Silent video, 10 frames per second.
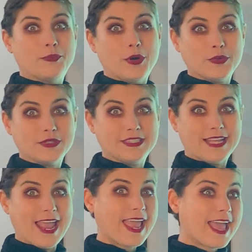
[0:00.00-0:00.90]

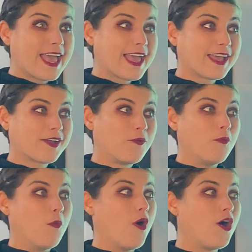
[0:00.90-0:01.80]
mosaic
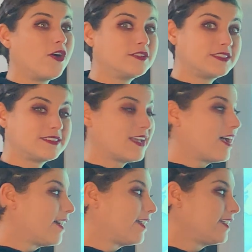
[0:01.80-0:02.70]
wall
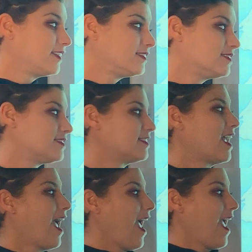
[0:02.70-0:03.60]
designs
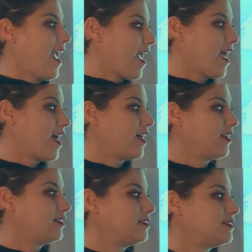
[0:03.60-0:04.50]

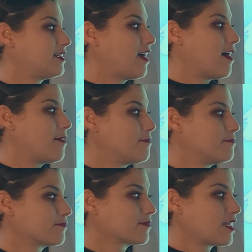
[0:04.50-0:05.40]
and
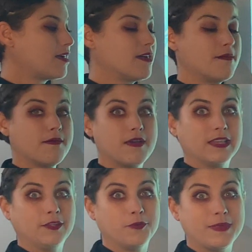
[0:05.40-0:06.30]

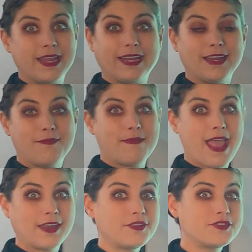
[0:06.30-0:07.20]
um, illuminated
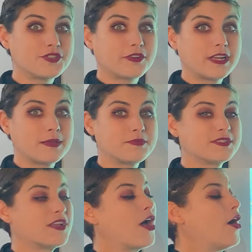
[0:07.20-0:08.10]
manuscripts